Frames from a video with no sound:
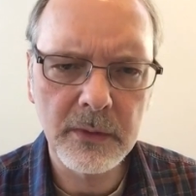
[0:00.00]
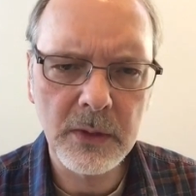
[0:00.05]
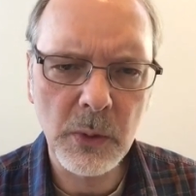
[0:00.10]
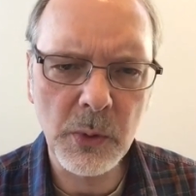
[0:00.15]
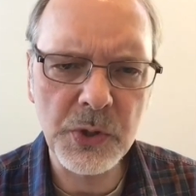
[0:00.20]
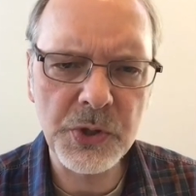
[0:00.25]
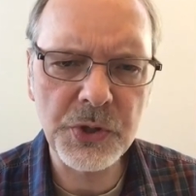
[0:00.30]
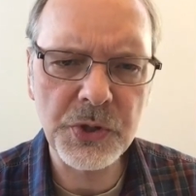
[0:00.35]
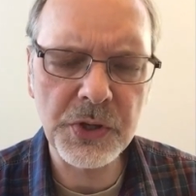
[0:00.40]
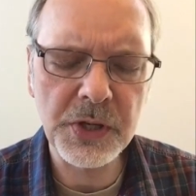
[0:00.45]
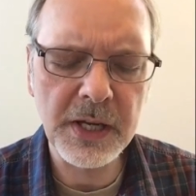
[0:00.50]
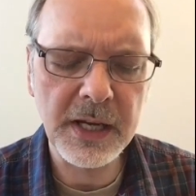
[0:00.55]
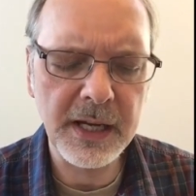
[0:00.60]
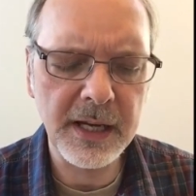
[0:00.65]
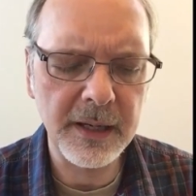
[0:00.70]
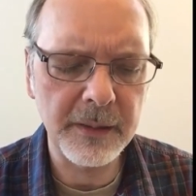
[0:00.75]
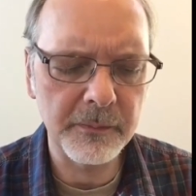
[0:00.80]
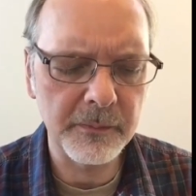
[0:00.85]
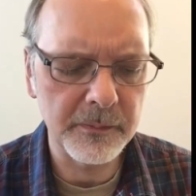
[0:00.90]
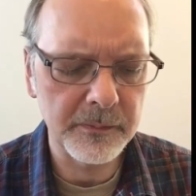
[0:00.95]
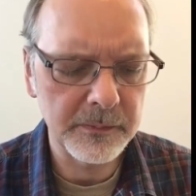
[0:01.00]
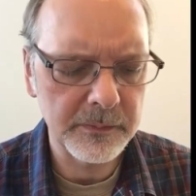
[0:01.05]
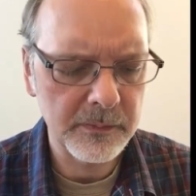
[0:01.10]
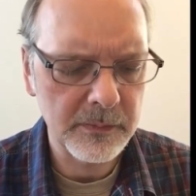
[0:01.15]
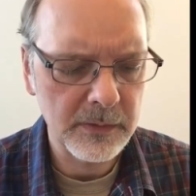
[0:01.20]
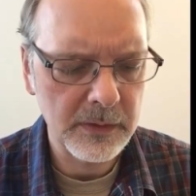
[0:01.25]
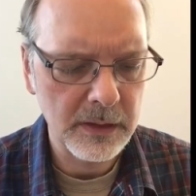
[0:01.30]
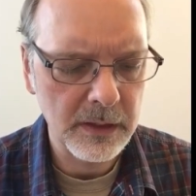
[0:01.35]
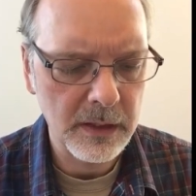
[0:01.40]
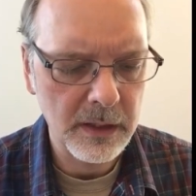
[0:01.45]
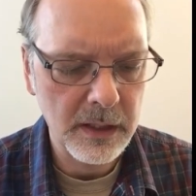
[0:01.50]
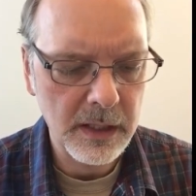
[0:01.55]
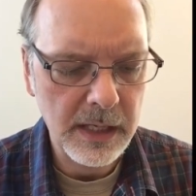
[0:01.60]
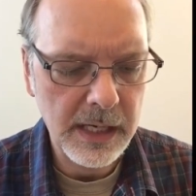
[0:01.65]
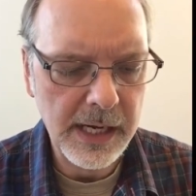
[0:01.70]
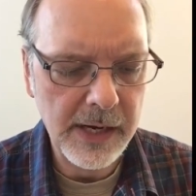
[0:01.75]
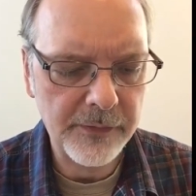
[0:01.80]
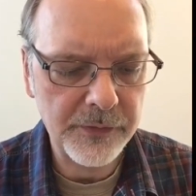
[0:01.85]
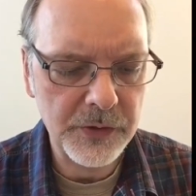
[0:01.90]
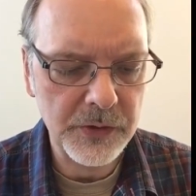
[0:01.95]
What's your name?
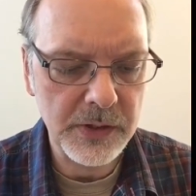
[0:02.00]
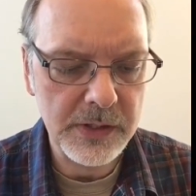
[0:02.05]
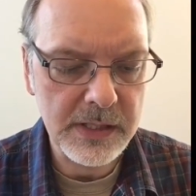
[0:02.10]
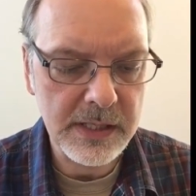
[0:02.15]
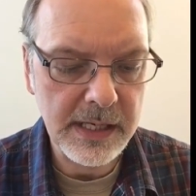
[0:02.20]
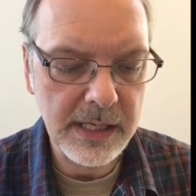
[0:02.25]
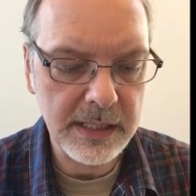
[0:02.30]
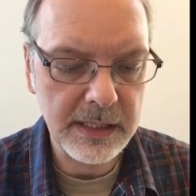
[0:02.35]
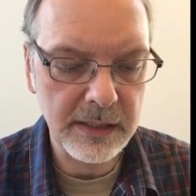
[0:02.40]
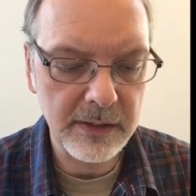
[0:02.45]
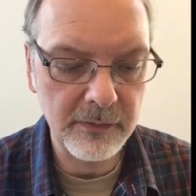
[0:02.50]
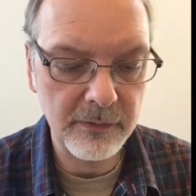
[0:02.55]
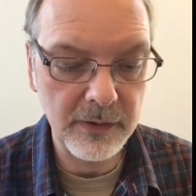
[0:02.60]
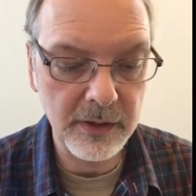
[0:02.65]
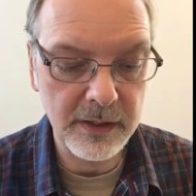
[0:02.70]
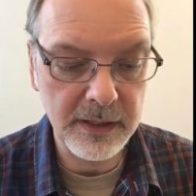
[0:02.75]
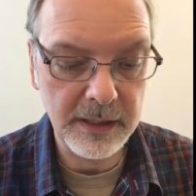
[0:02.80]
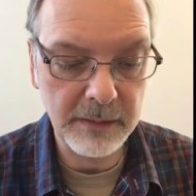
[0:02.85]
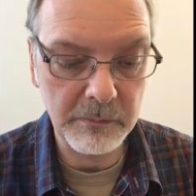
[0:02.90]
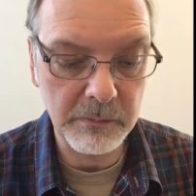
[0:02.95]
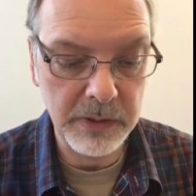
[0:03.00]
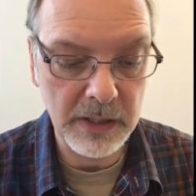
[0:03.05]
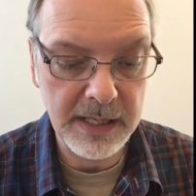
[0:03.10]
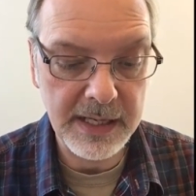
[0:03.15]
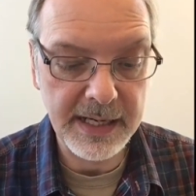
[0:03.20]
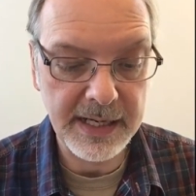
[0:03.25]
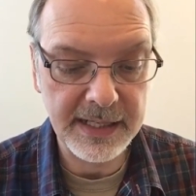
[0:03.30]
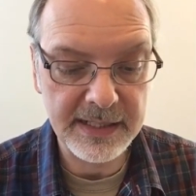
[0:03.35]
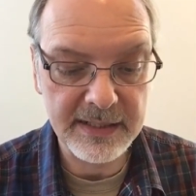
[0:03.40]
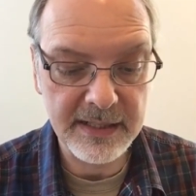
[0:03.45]
After a second of looking blank,